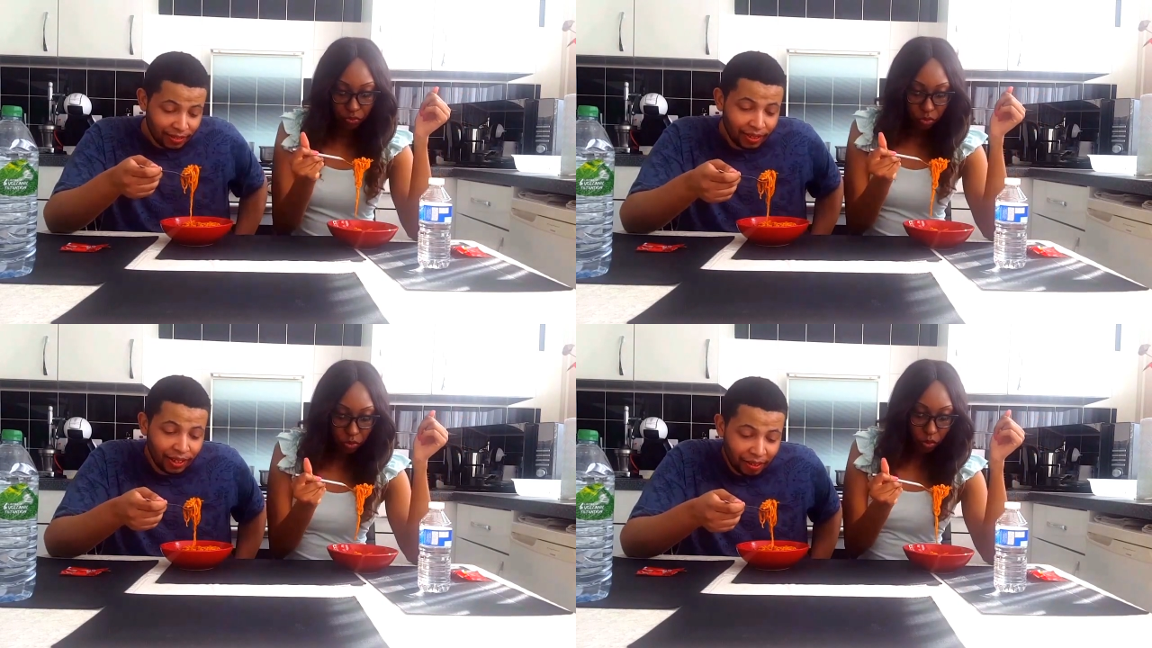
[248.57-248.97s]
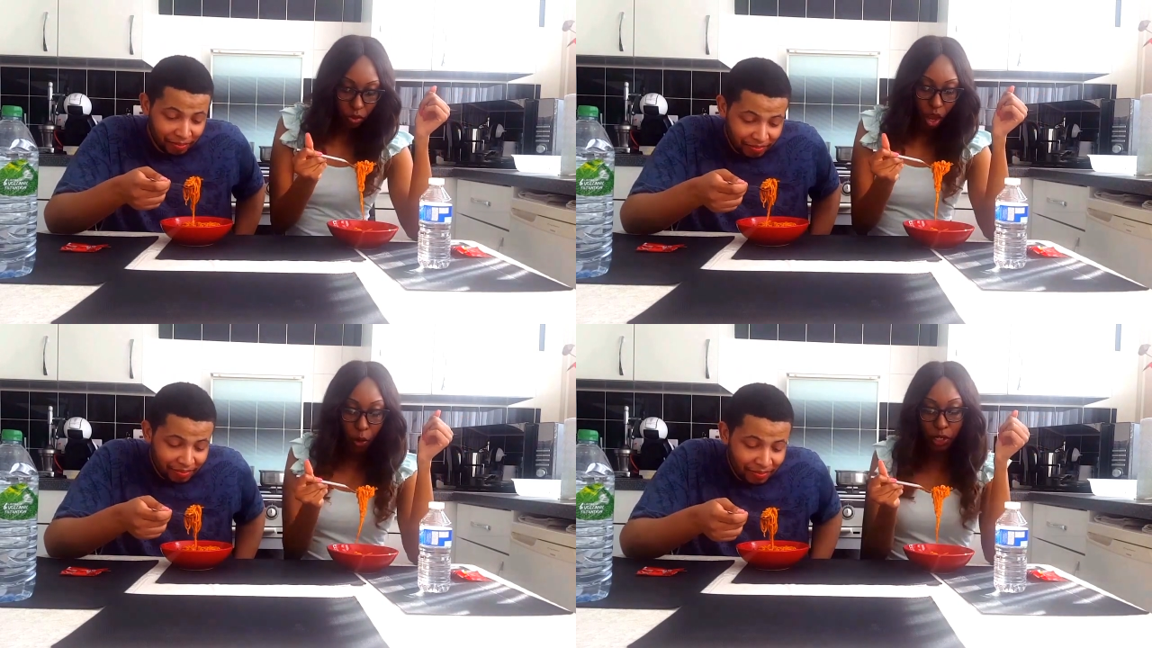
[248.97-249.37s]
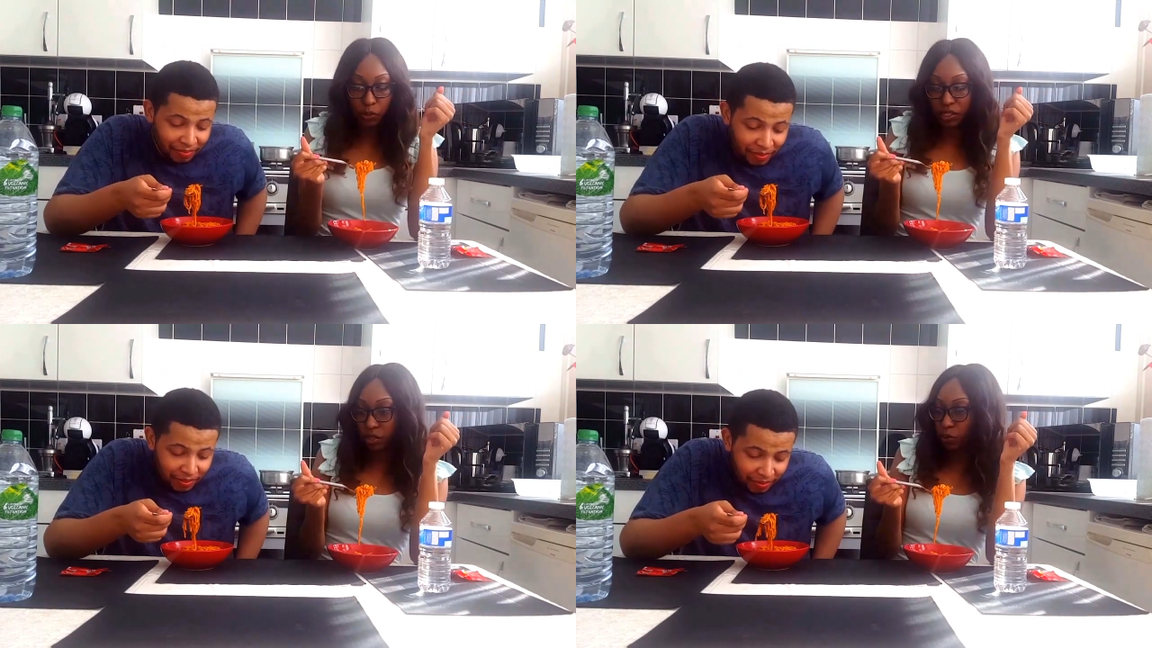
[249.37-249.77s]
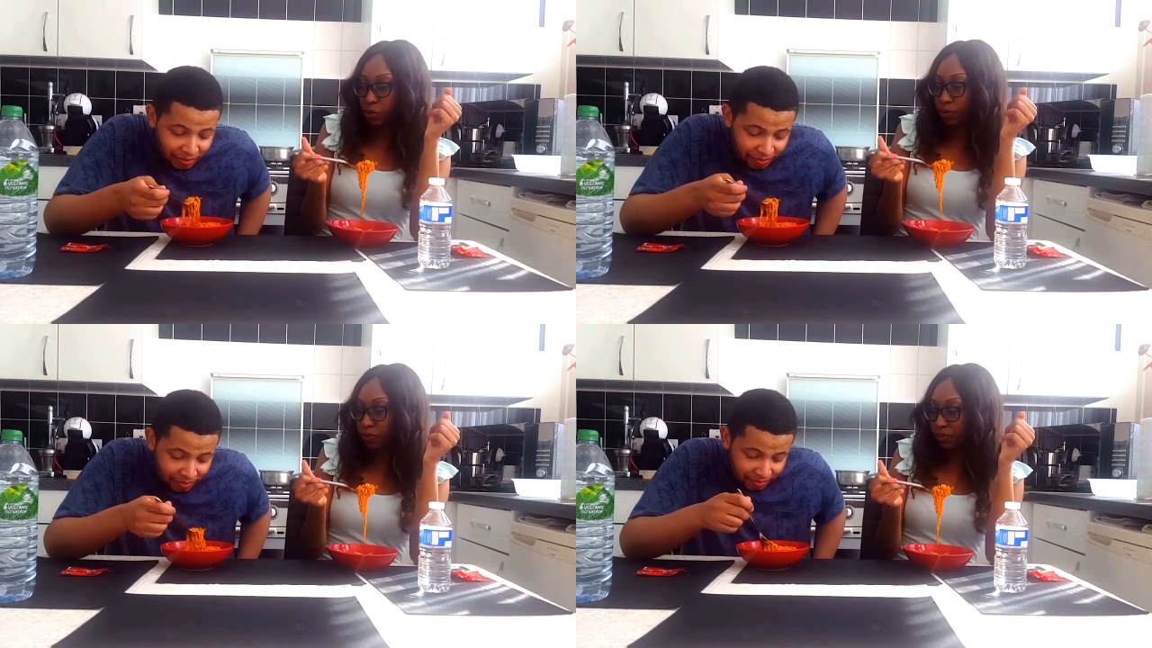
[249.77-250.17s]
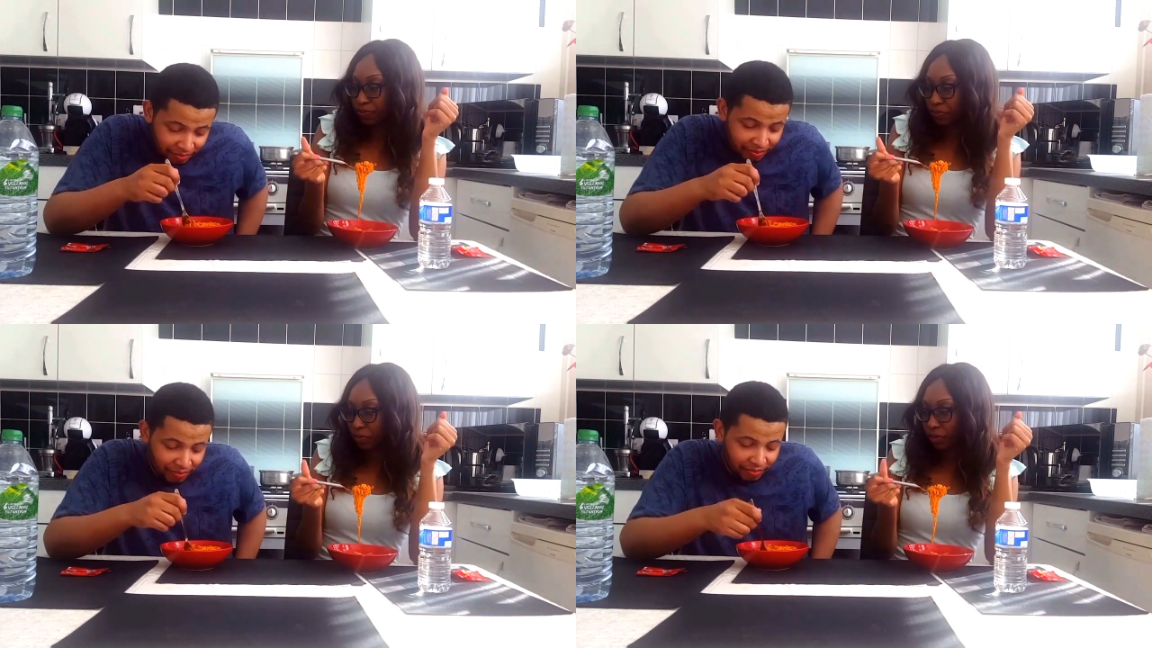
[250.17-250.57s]
Speaker 1: Yeah. Oh, when you was in the womb.
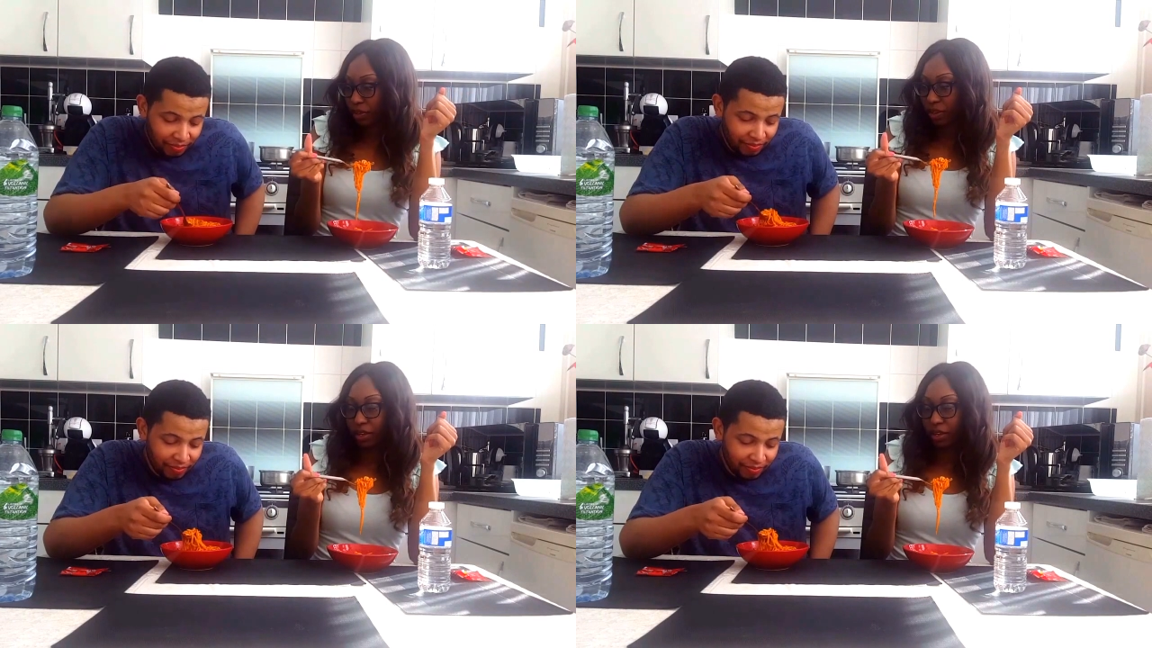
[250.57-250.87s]
Mhm.